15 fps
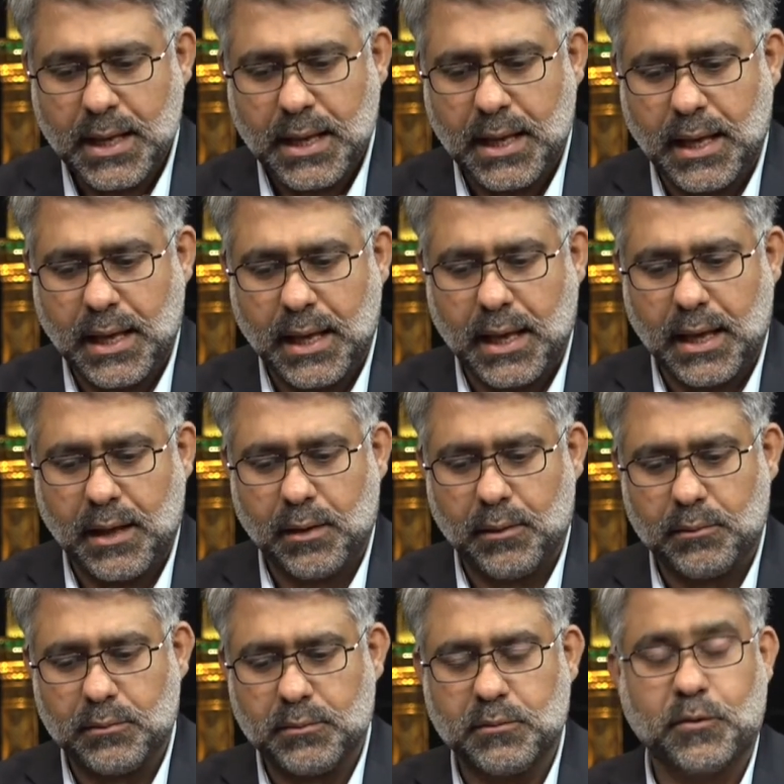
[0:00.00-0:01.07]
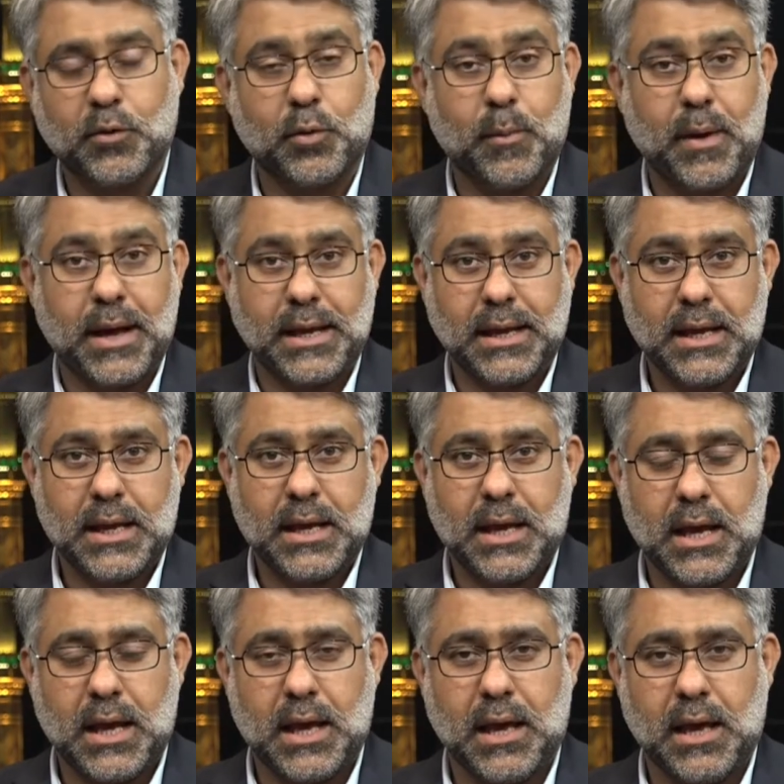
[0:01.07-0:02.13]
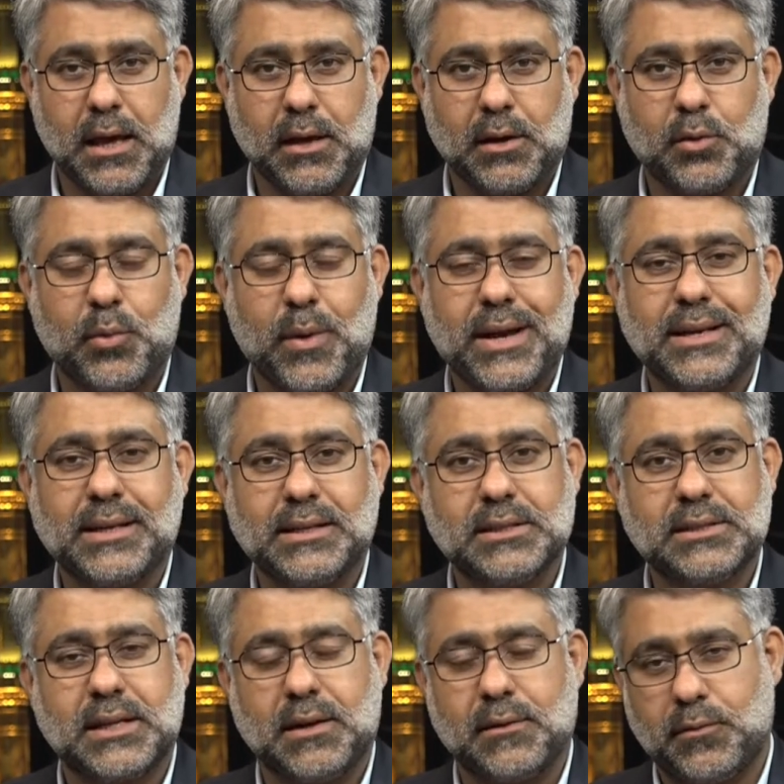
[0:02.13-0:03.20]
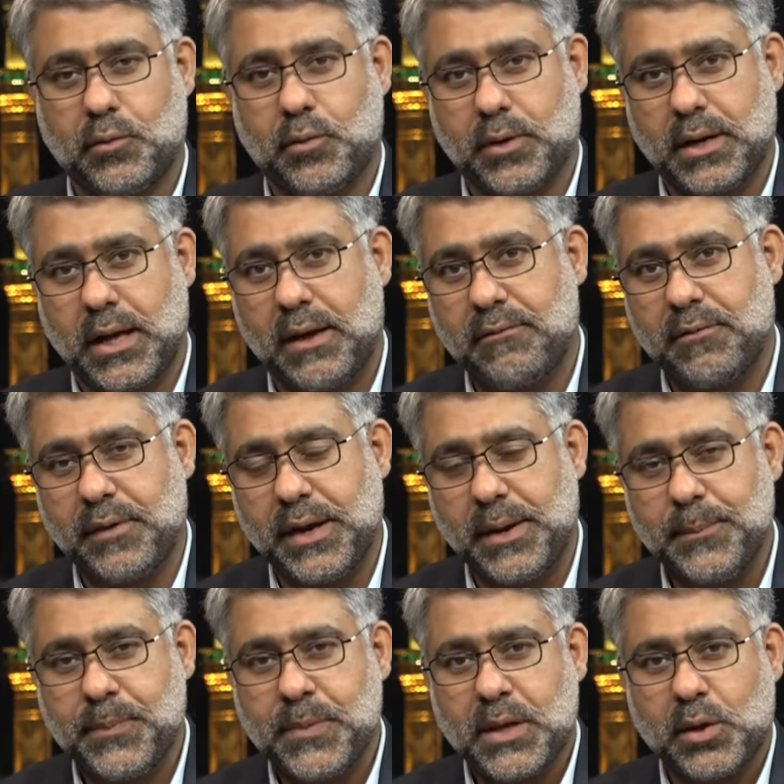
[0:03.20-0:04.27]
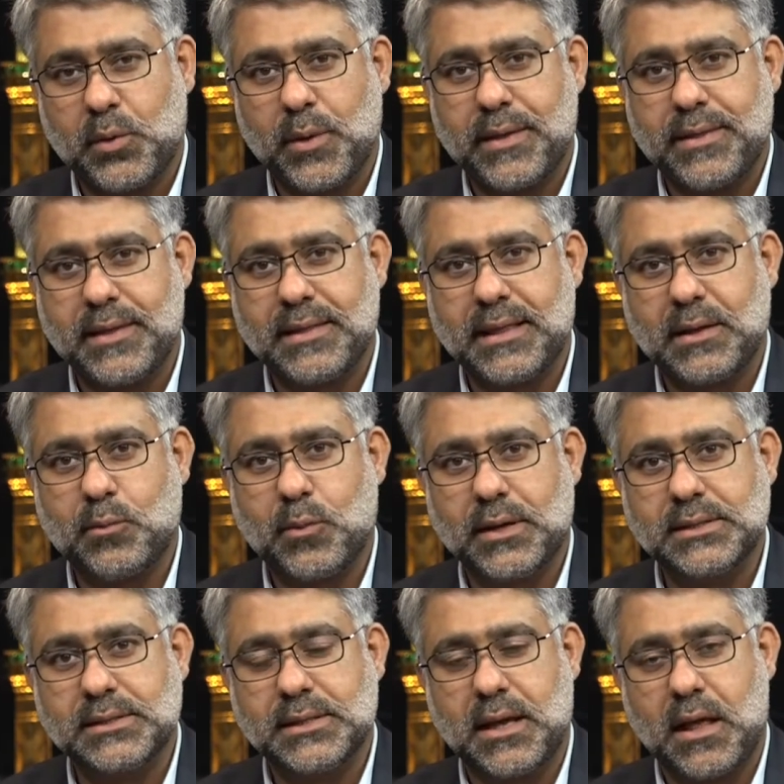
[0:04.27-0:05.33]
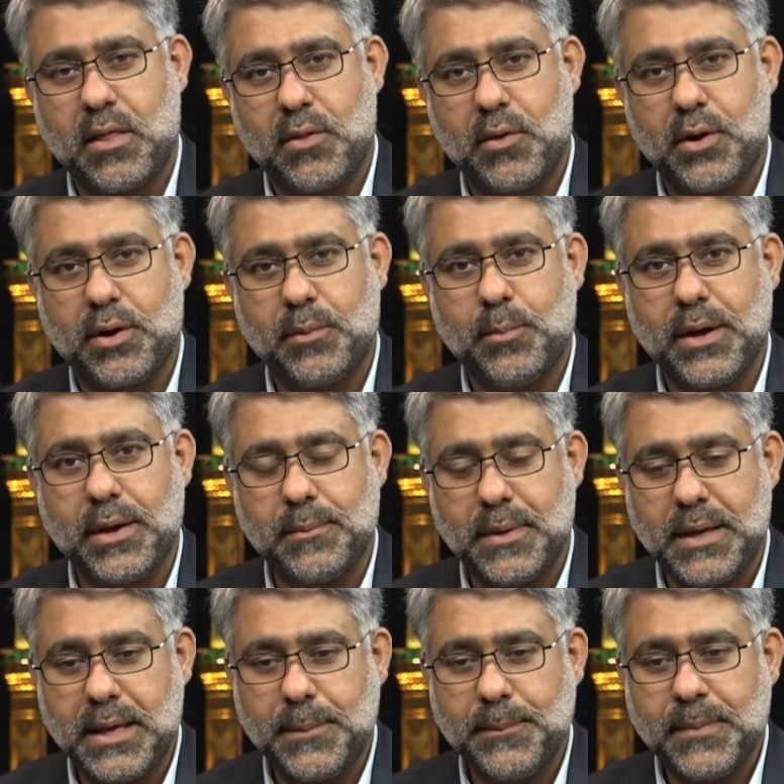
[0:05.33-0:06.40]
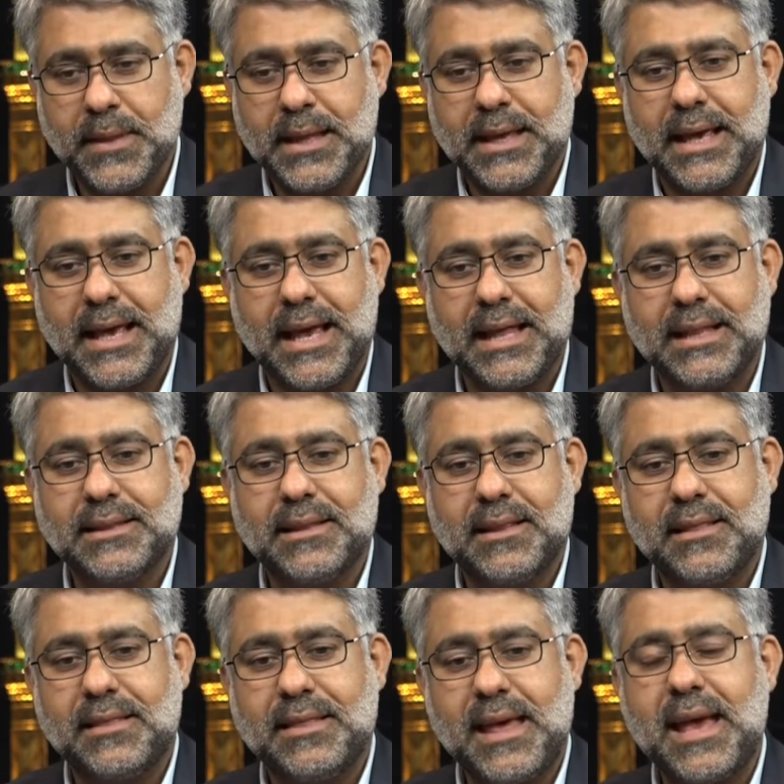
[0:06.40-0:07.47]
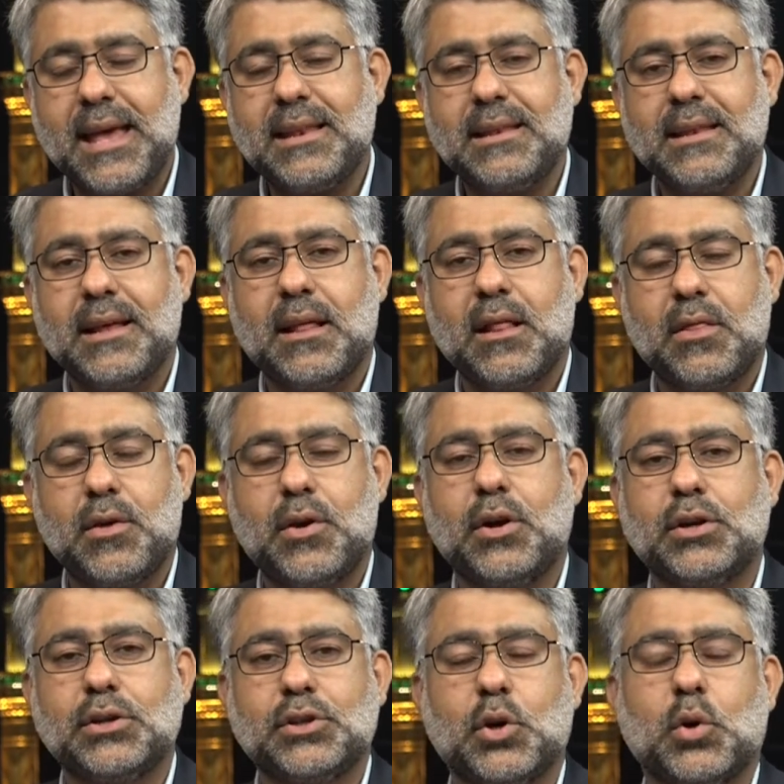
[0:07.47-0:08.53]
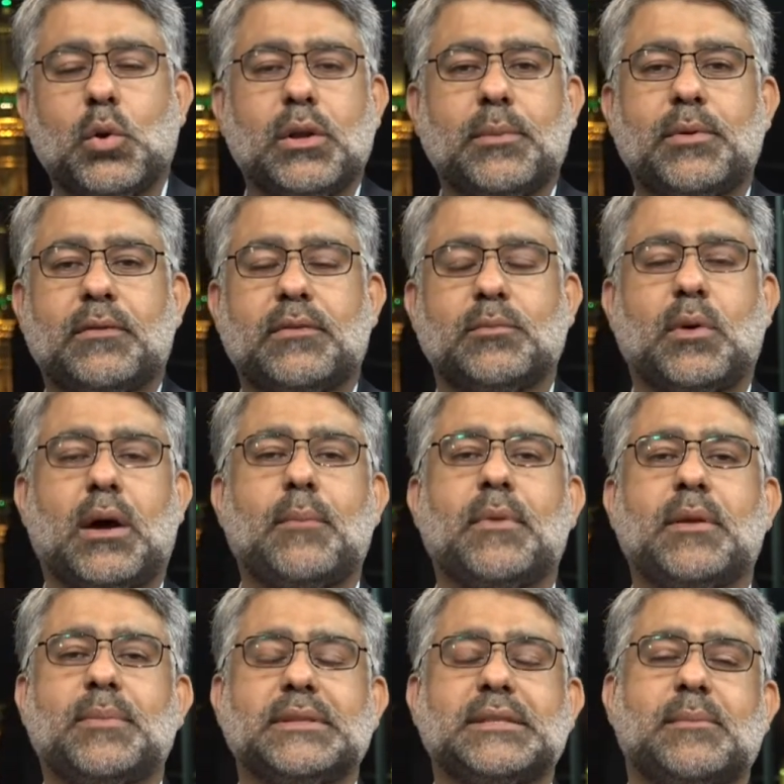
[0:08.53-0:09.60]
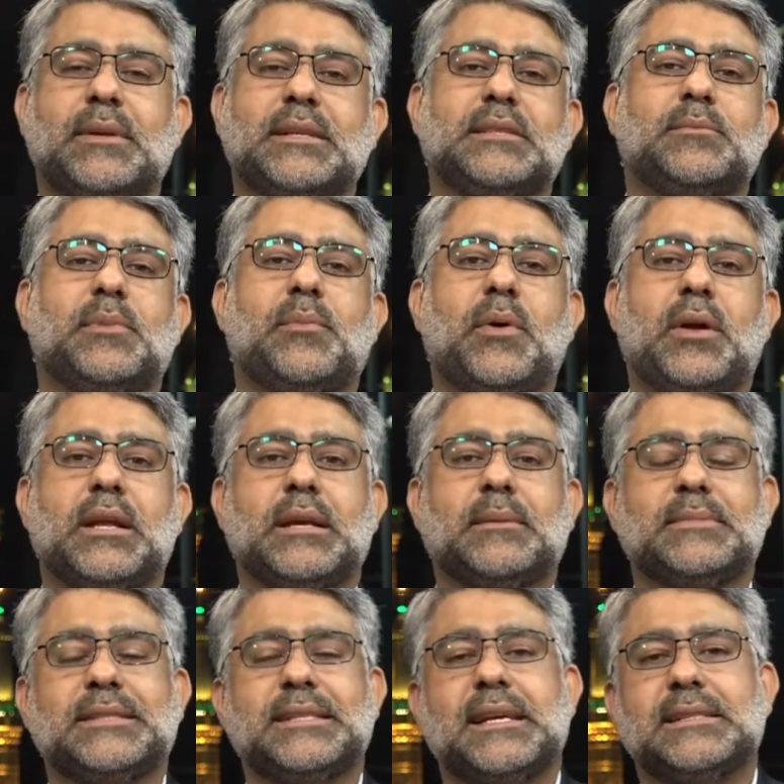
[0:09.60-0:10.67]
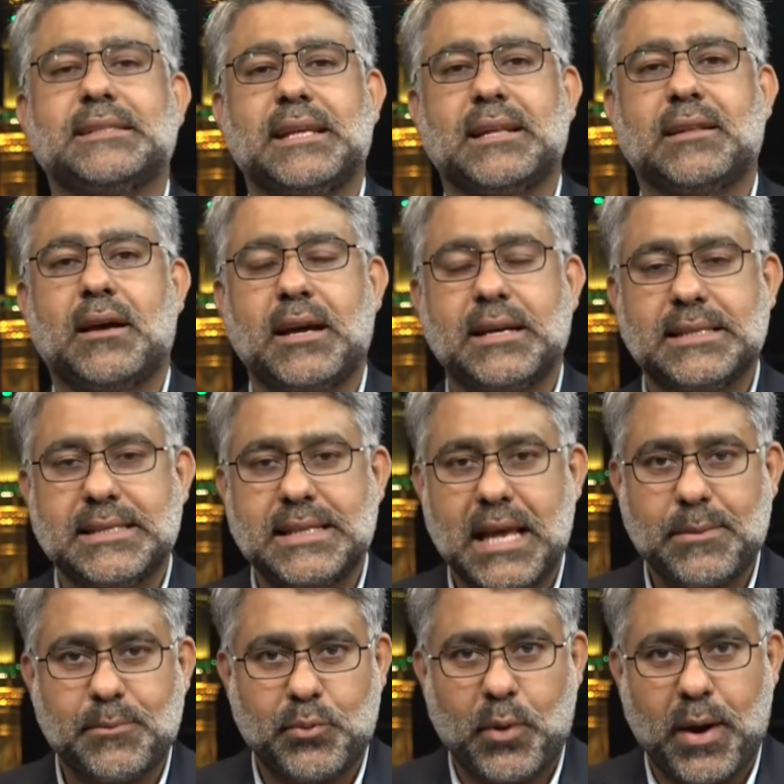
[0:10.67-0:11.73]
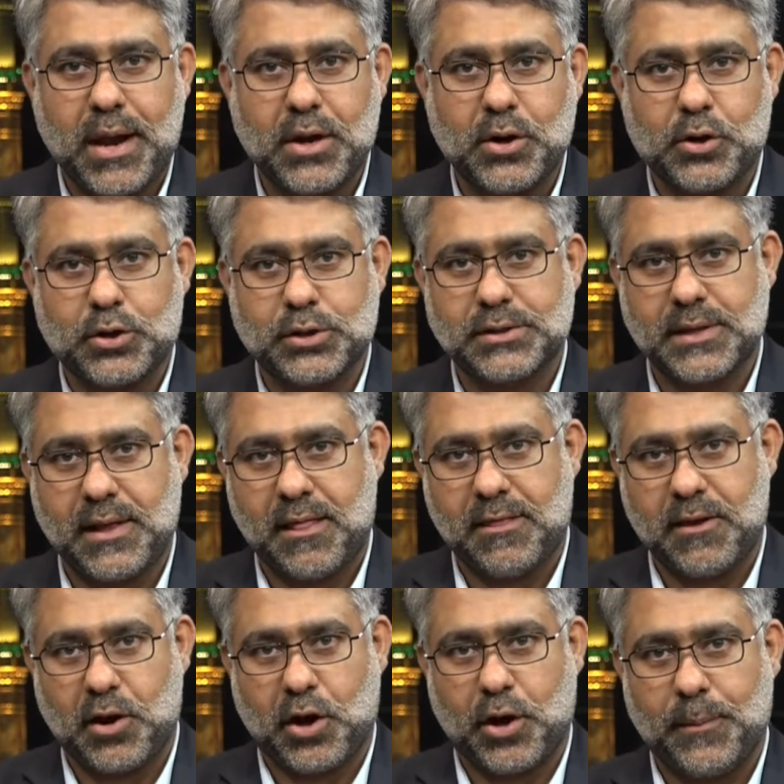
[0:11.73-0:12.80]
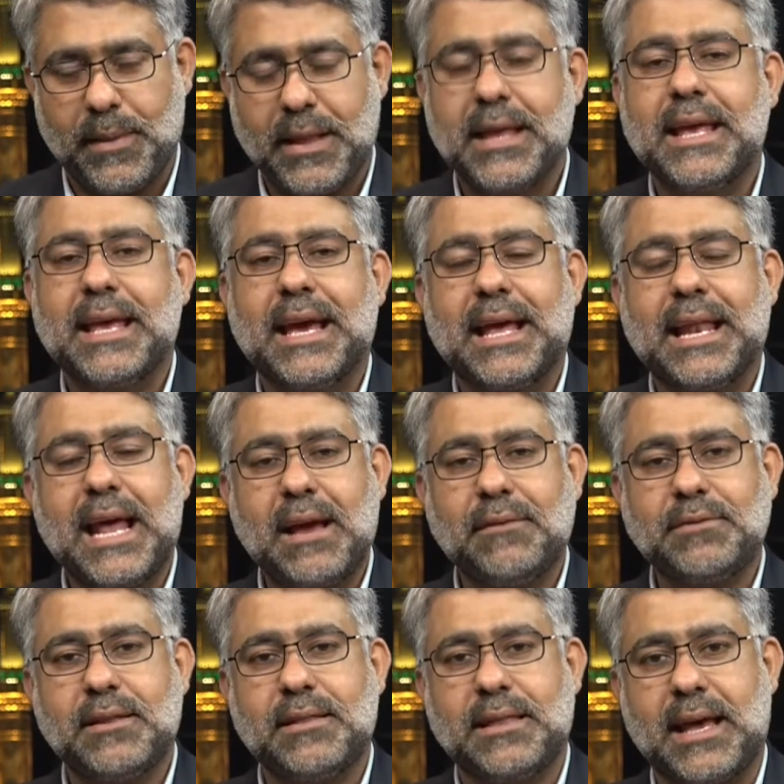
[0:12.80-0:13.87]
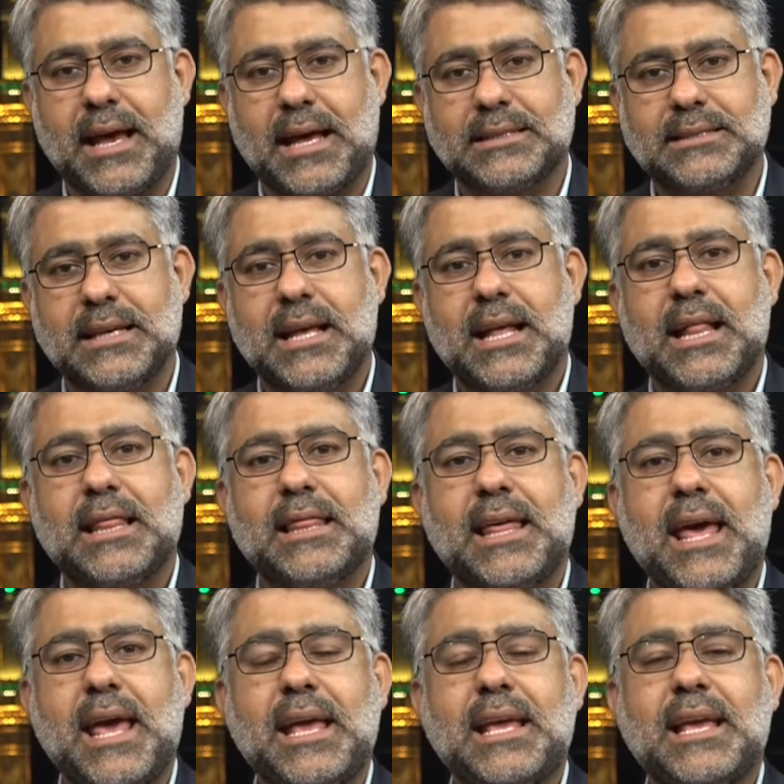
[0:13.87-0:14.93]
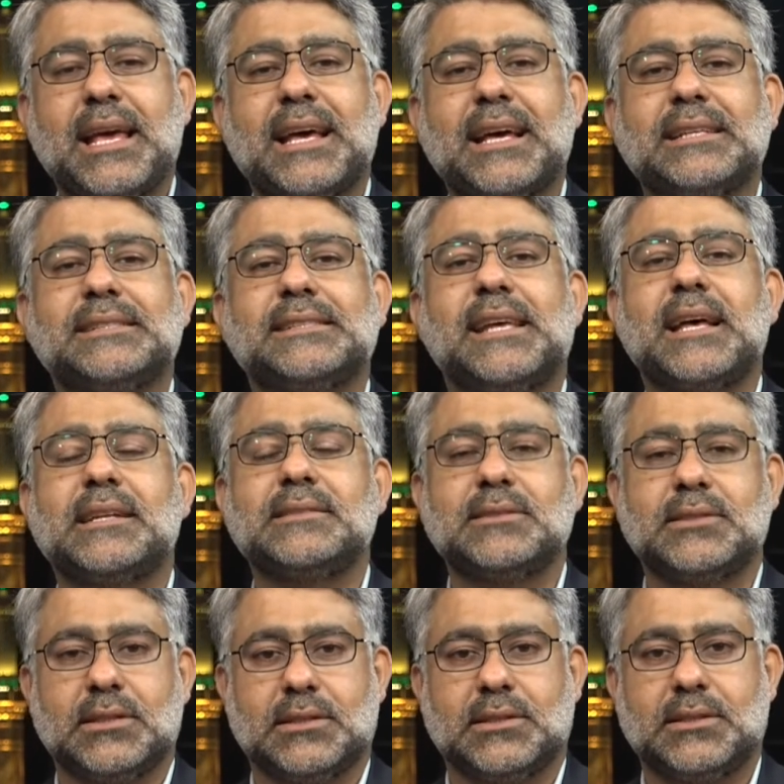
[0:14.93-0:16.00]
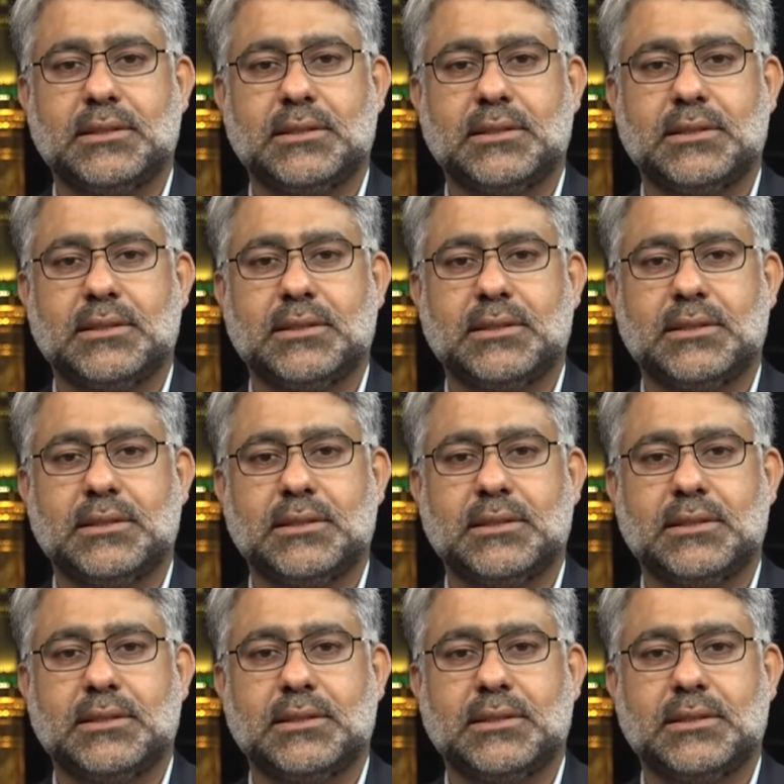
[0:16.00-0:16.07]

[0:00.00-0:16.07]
for my greatness, and for every great thing that was there by me. And then there the Holy Prophet Muhammad, peace and blessings be upon him, says that I said prayers there. And after that, they ascended